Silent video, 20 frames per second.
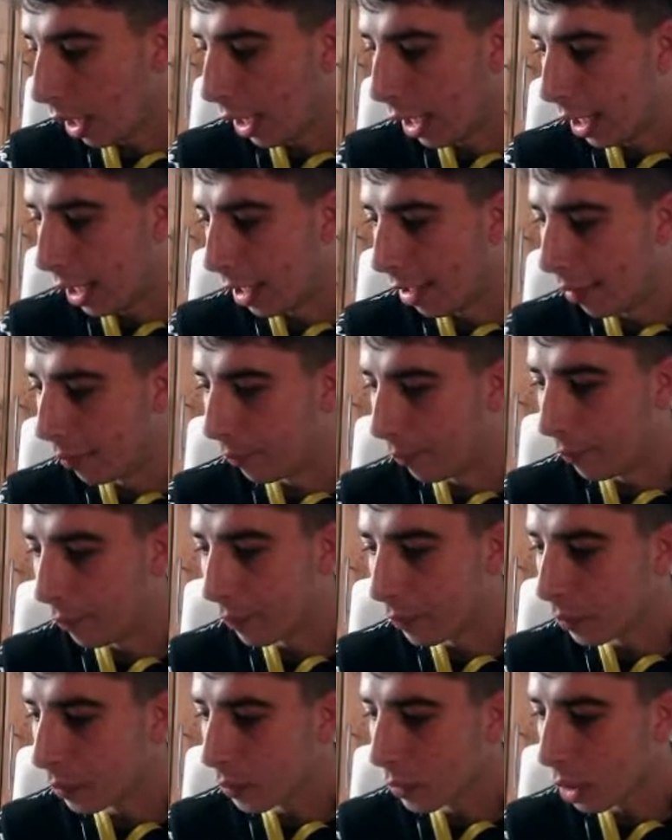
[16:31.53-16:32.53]

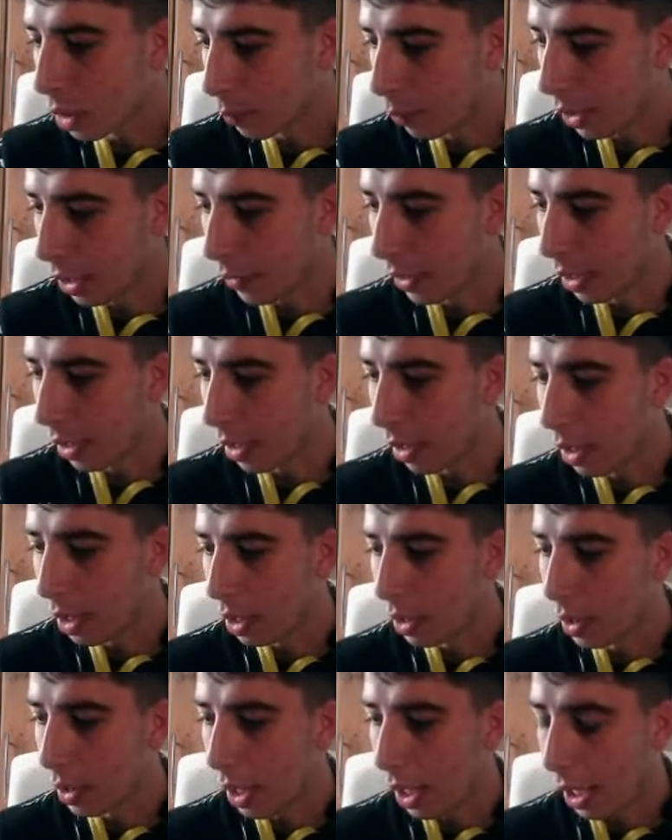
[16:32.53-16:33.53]
But anyway.
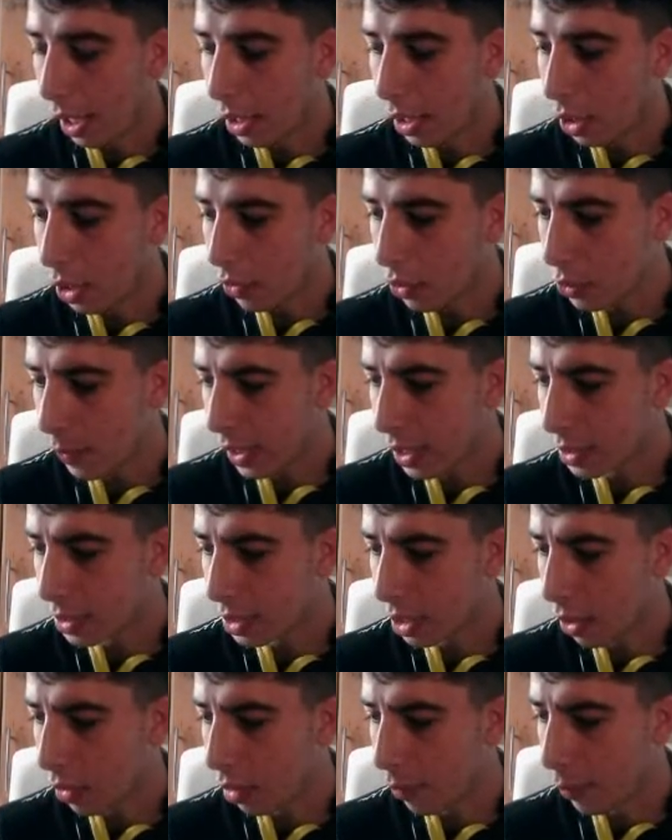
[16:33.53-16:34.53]
New
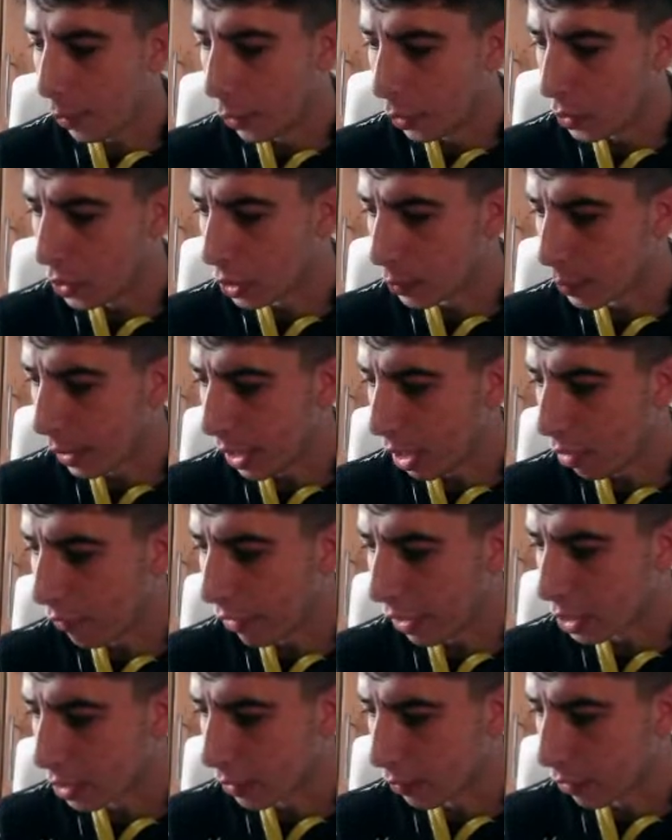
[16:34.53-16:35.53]
Japan's Kota Ibushi has been
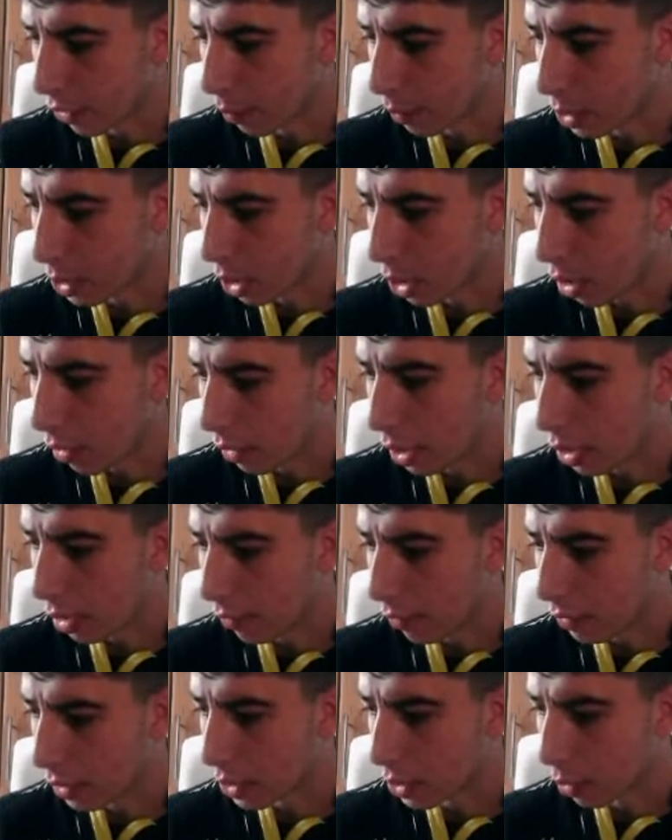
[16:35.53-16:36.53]
out of action for the
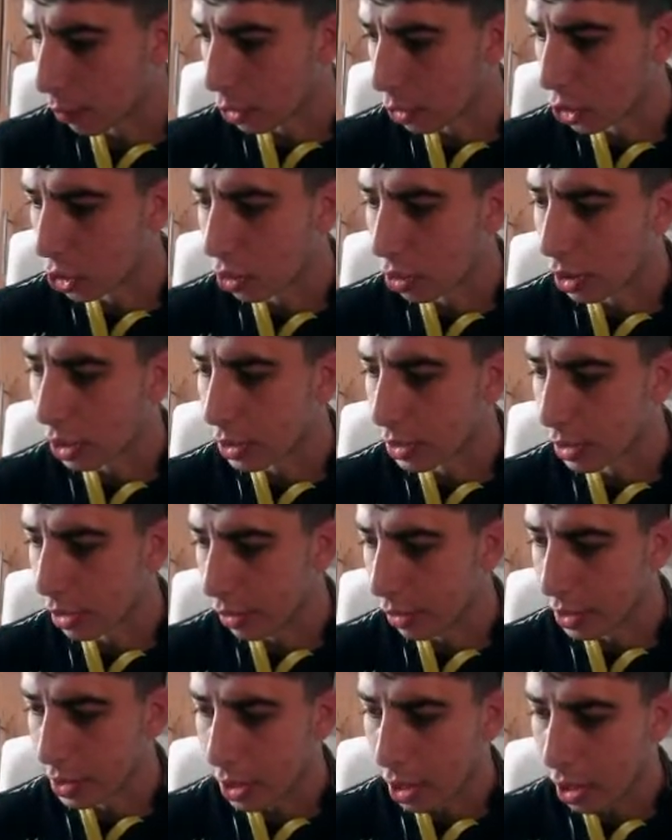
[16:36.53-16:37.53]
majority of the Summer Struggle
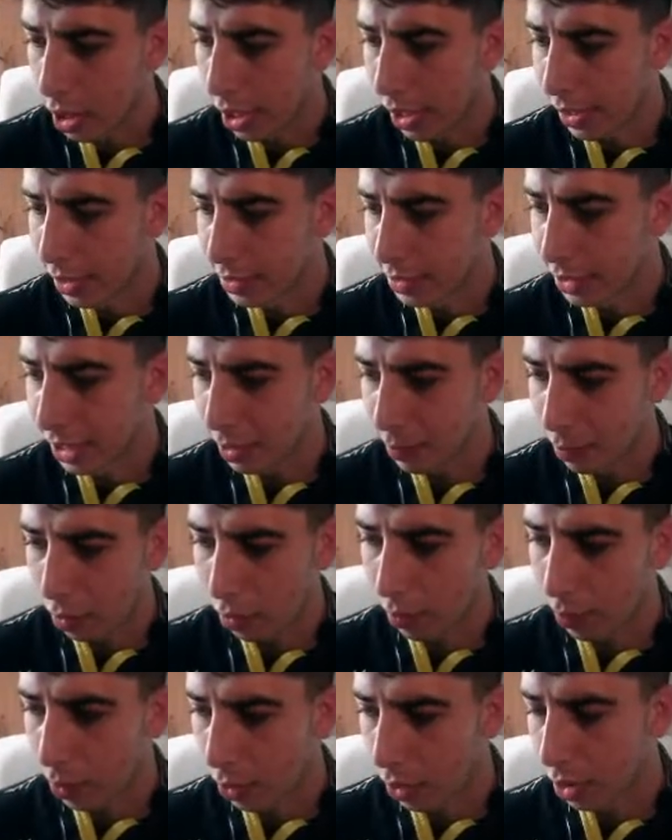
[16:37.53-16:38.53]
Series, and it's now
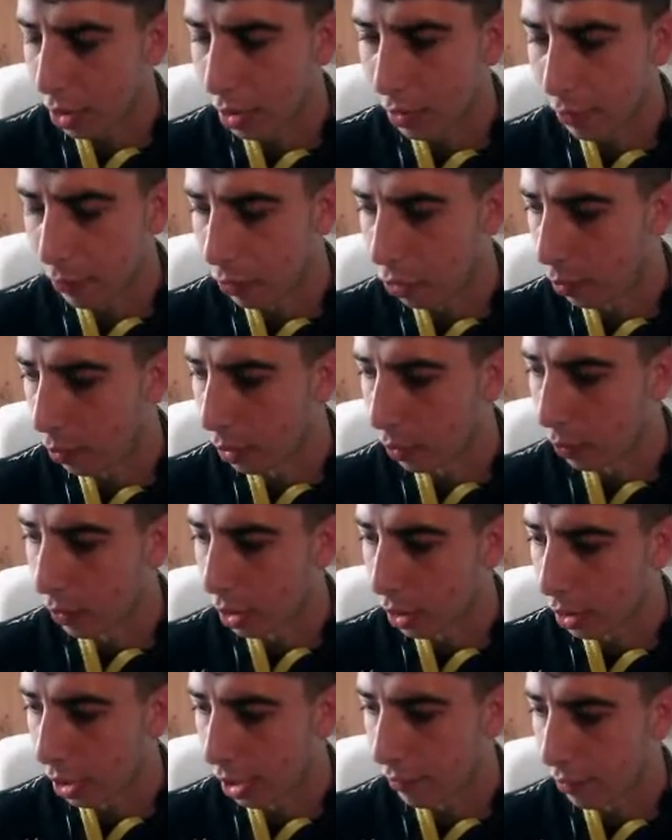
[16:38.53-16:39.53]
been reported that the former
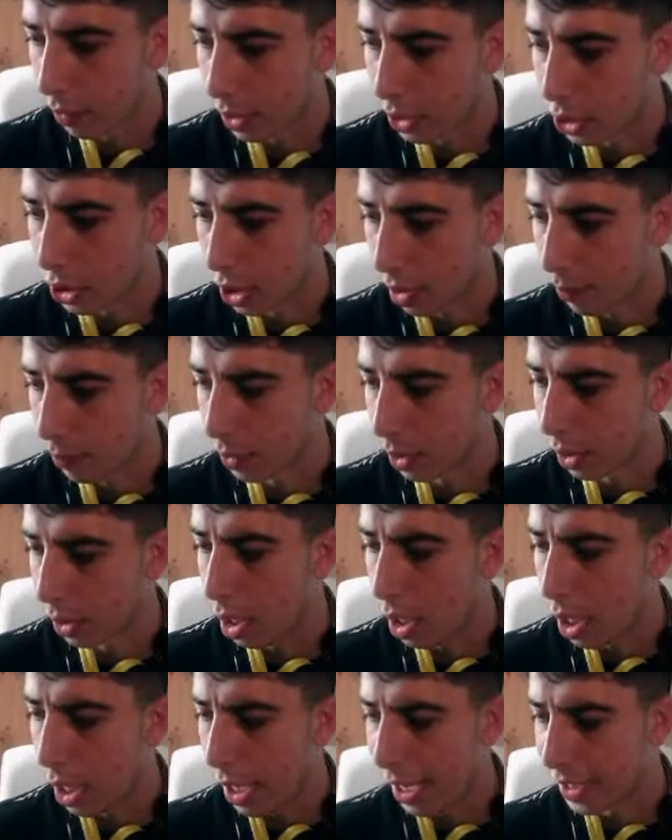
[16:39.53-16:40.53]
World Heavyweight
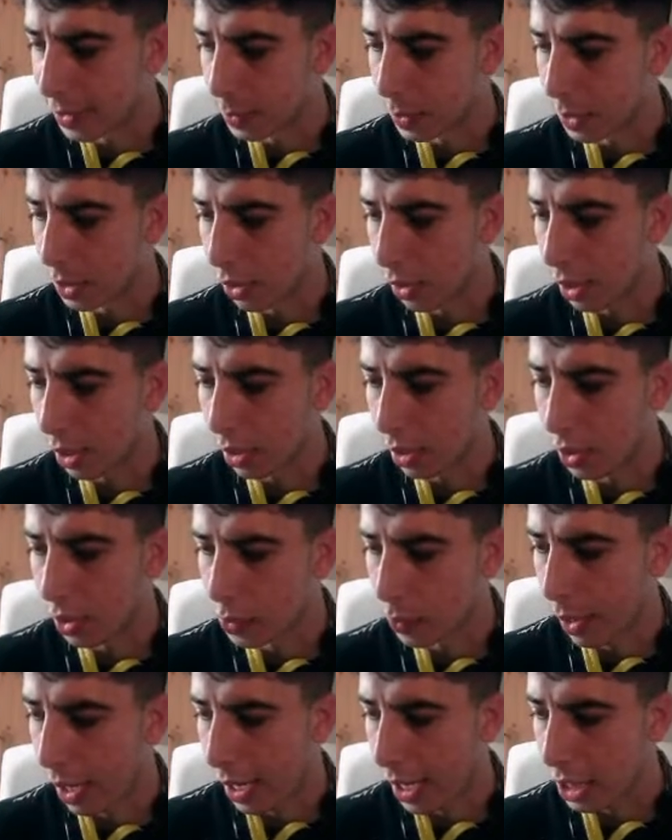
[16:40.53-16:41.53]
Champion has been
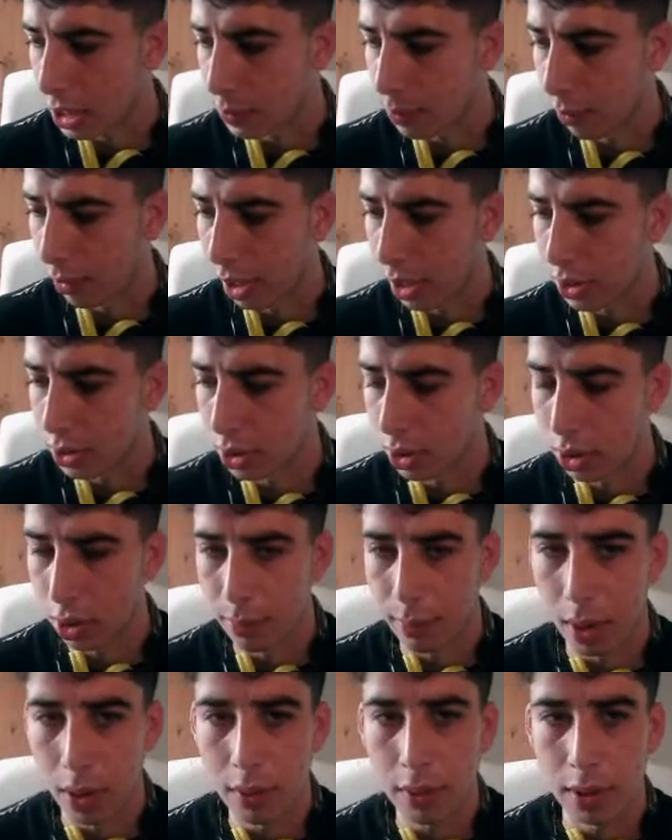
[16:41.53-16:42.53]
diagnosed with
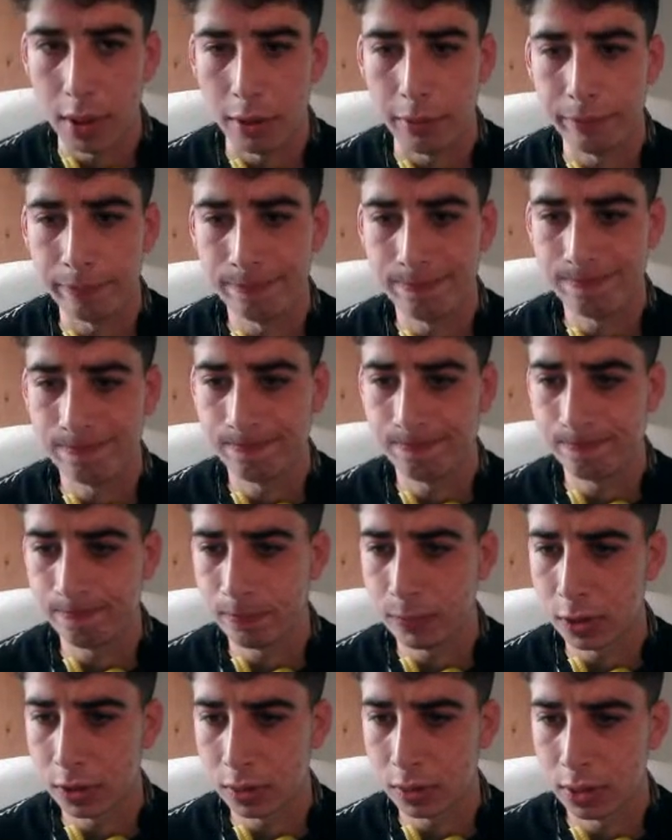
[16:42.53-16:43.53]
aspiration pneumonia.
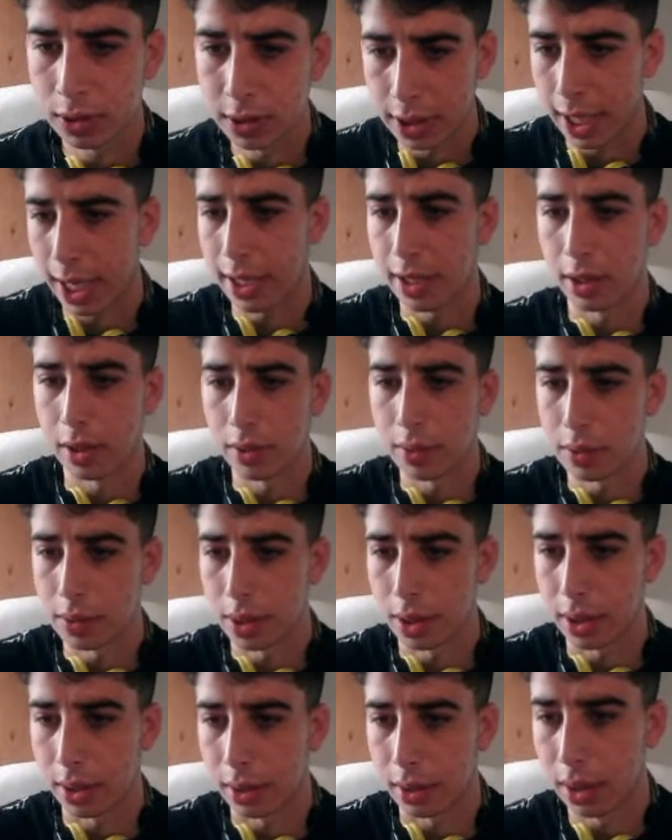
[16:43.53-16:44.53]
Sad
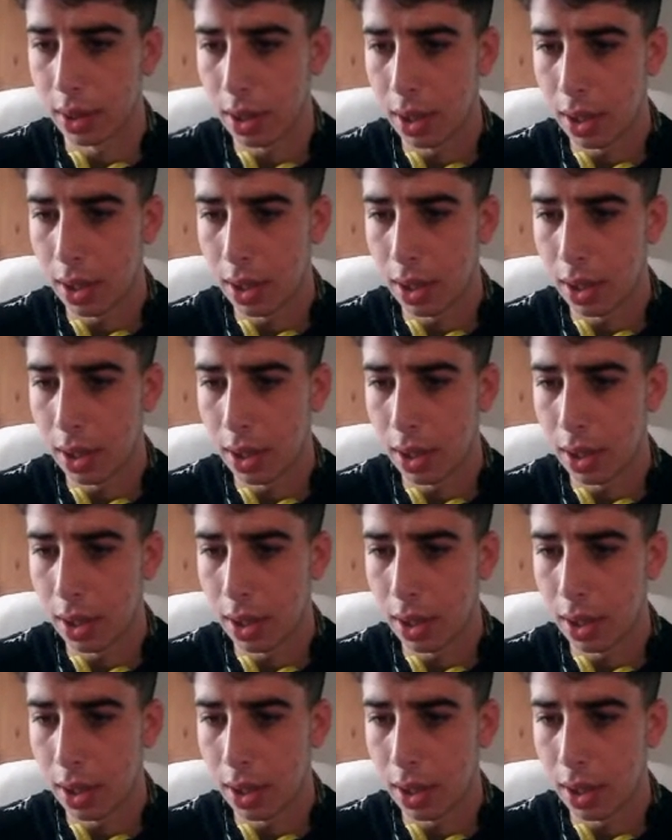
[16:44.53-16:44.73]
news here.